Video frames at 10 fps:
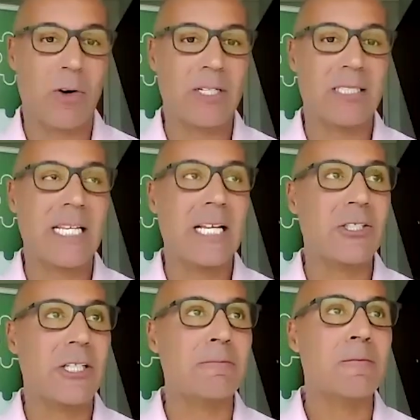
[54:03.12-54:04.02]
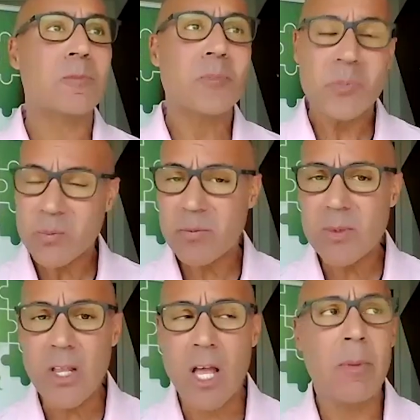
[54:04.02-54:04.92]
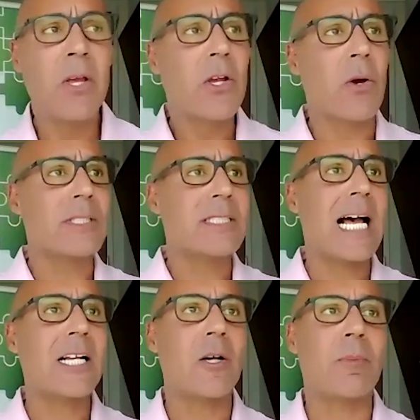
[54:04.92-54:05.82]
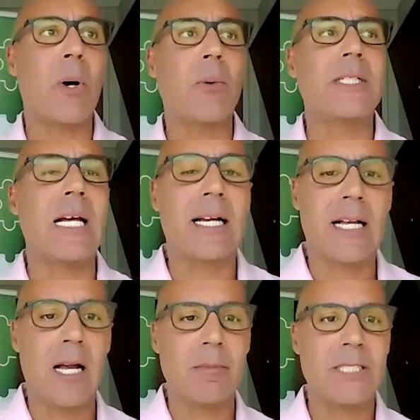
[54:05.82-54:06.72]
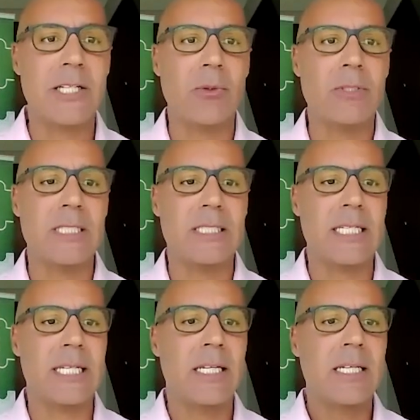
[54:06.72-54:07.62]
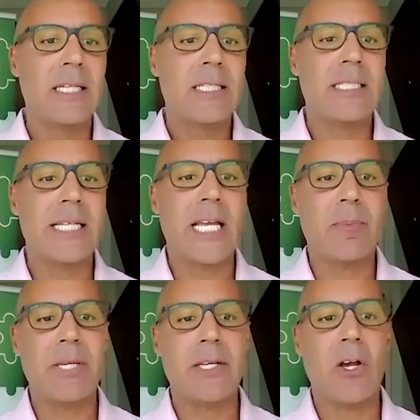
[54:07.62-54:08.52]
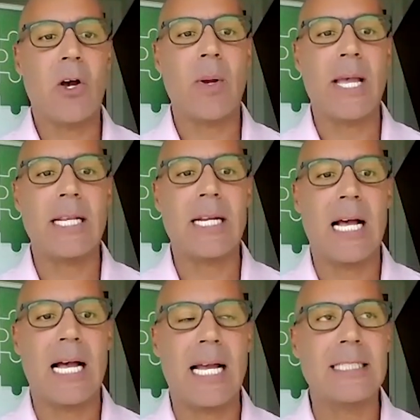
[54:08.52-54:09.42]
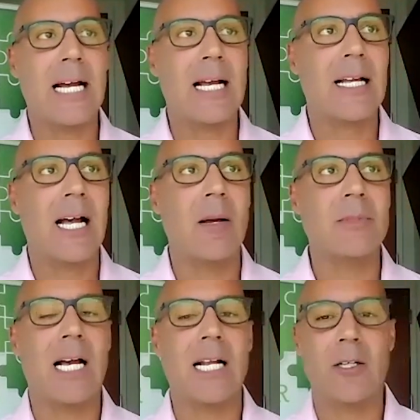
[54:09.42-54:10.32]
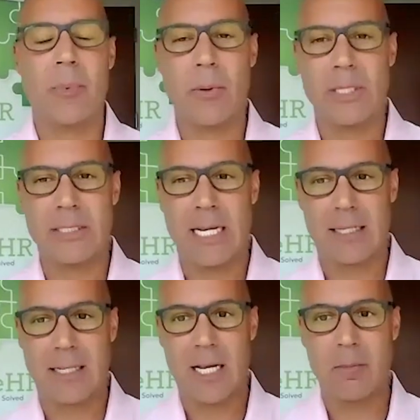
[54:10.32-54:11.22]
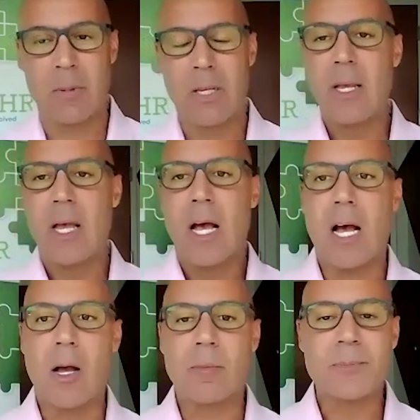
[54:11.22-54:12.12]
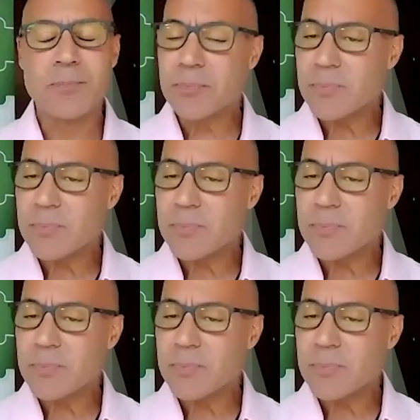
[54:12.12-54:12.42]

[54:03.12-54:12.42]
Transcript: organization, um, go to toddcaponi.com, T O D D C A P O N I.com, toddcaponi.com. Um,